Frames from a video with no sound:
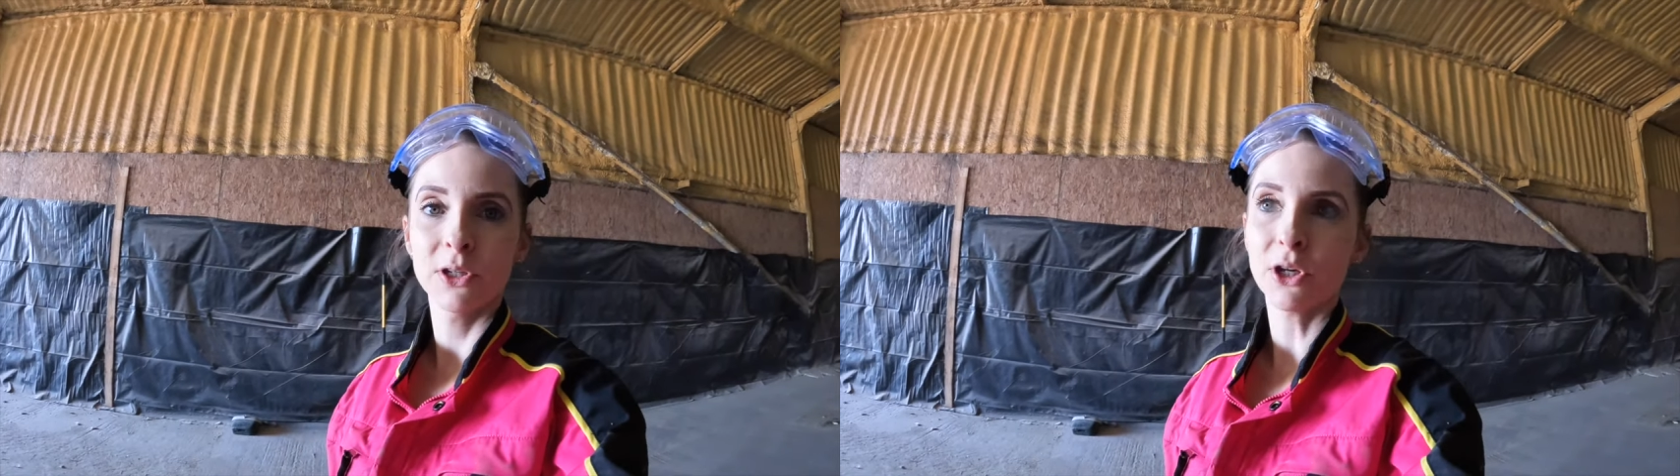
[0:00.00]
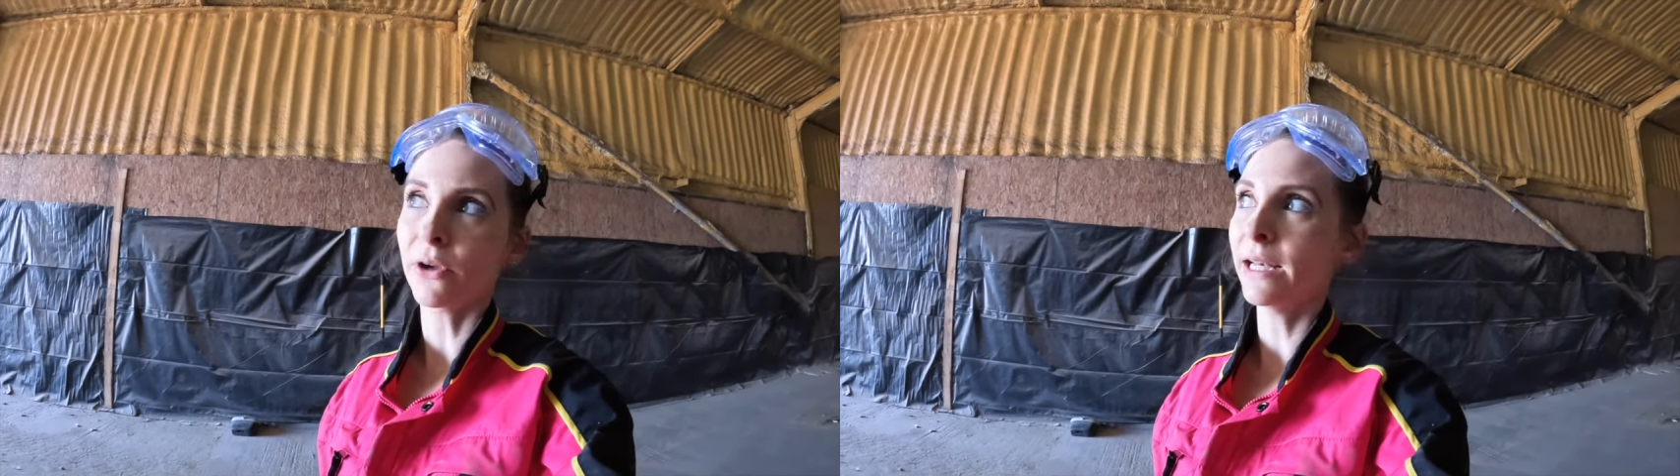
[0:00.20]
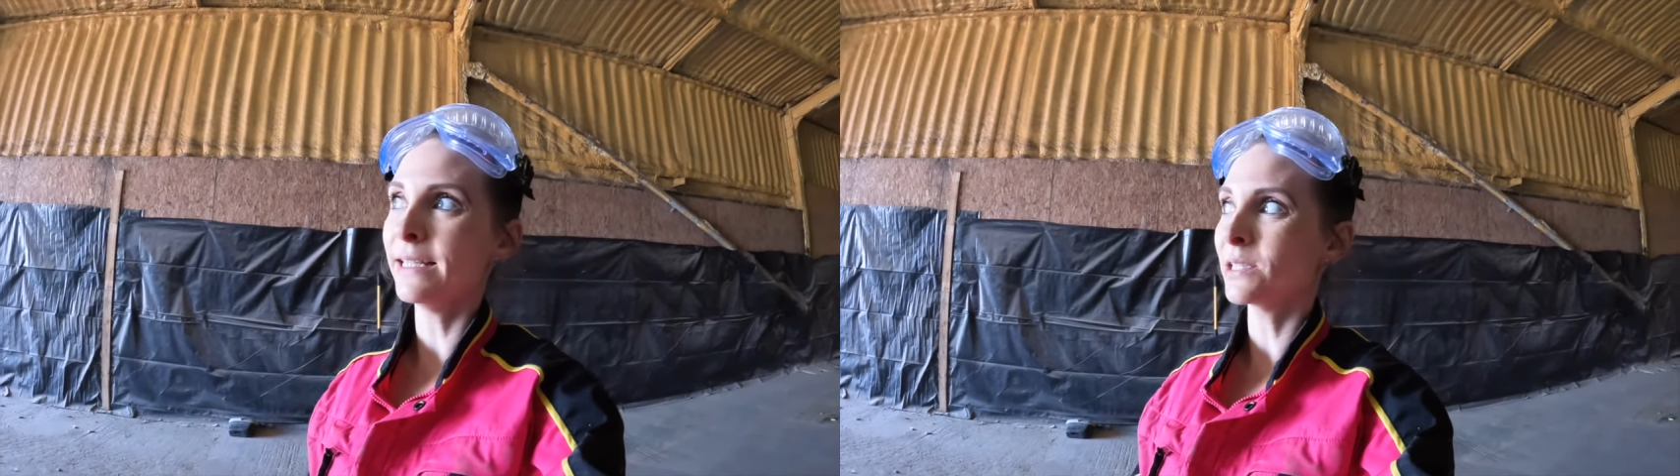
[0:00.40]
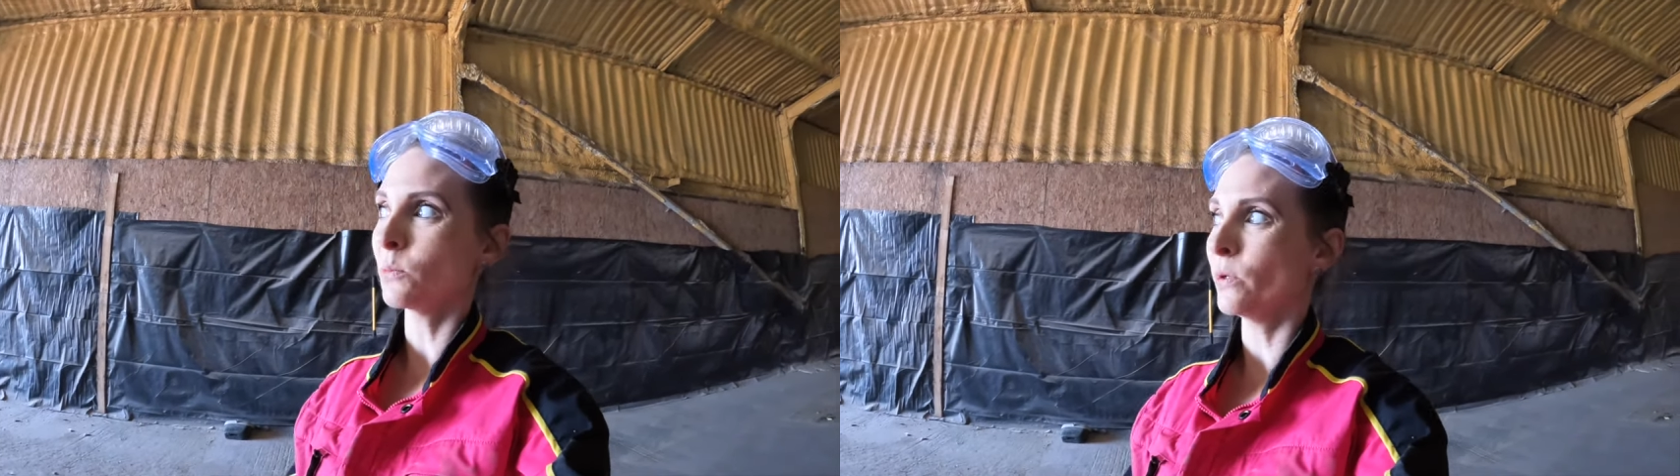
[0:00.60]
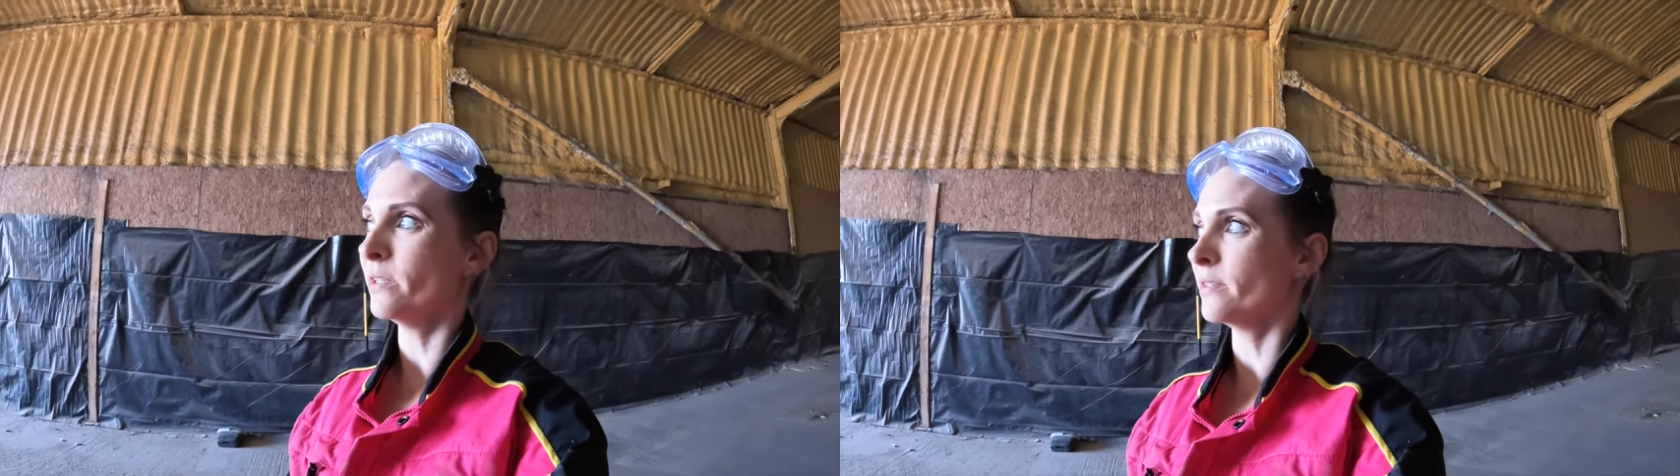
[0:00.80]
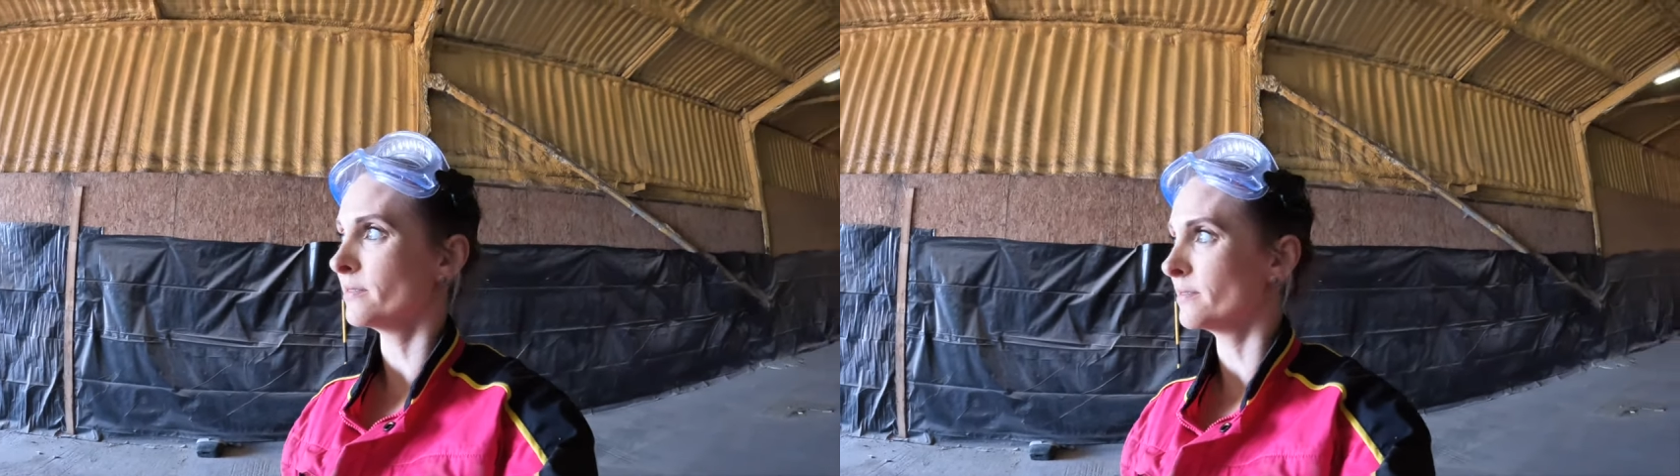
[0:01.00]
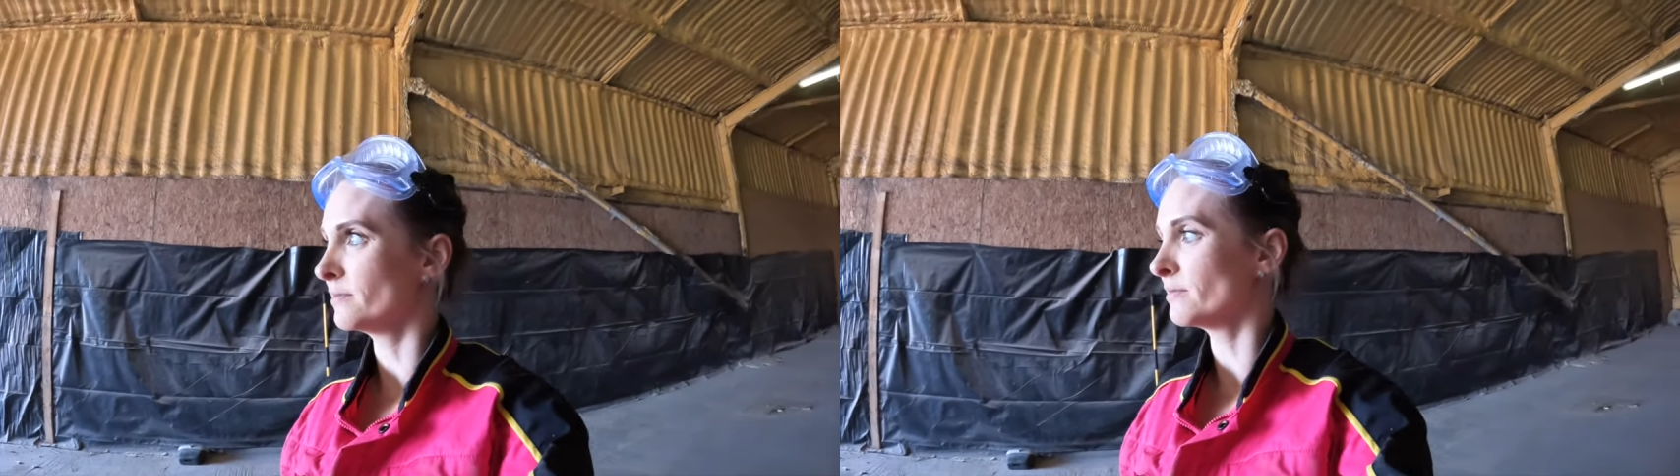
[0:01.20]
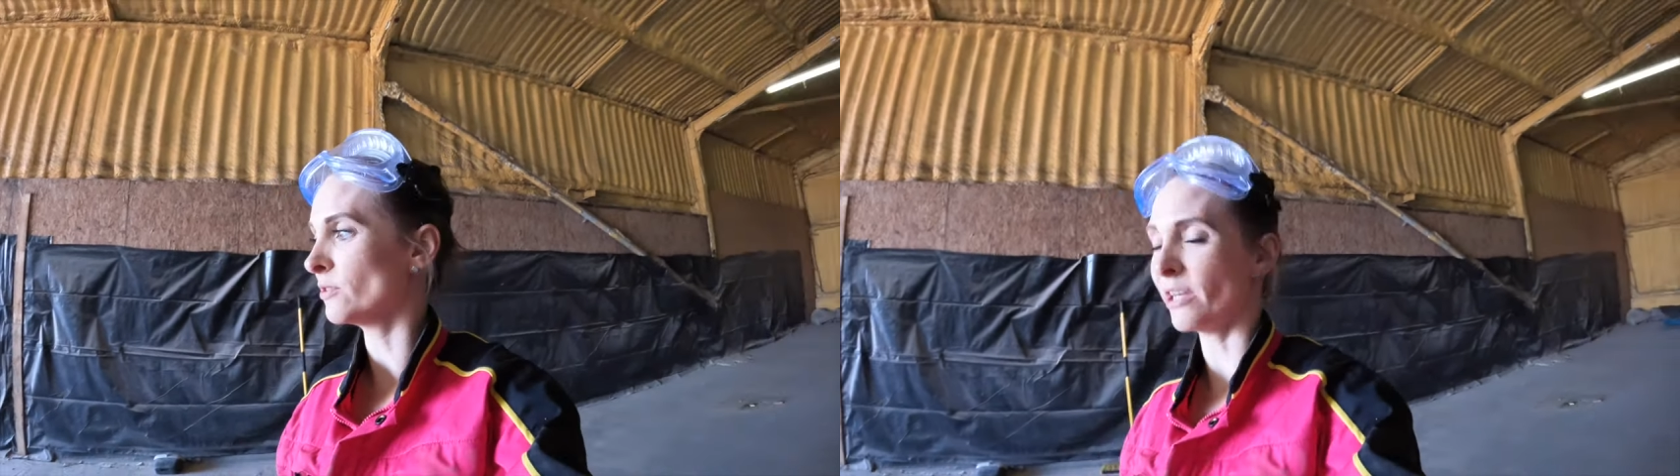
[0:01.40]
Go clean some windows. It's